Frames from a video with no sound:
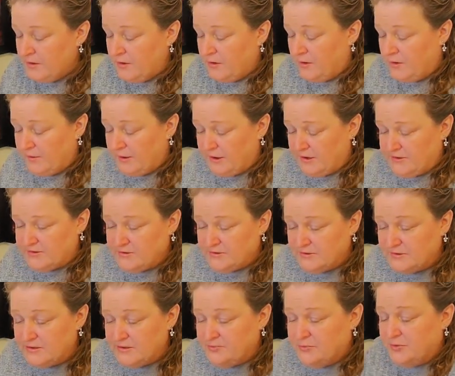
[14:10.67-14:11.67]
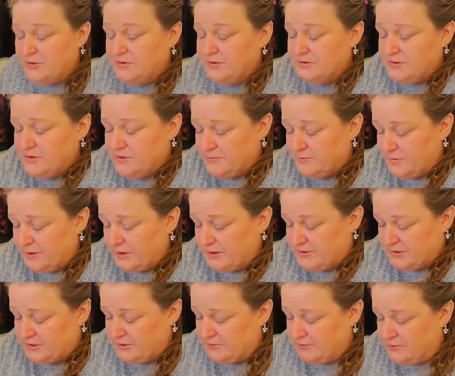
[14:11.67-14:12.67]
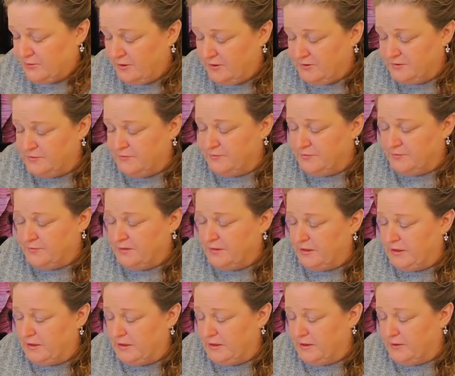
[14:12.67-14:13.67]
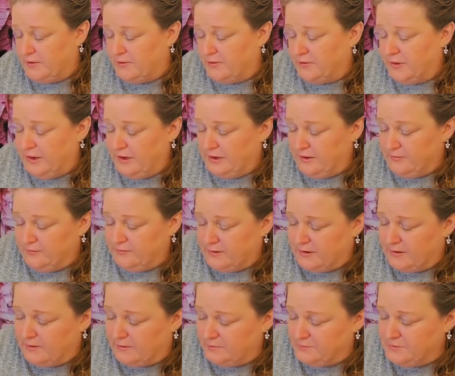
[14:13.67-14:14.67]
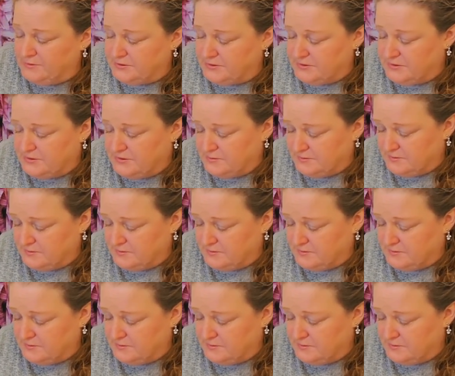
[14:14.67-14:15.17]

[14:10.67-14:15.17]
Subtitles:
Okay, so let's pull some tarot cards for the Queen of Cups.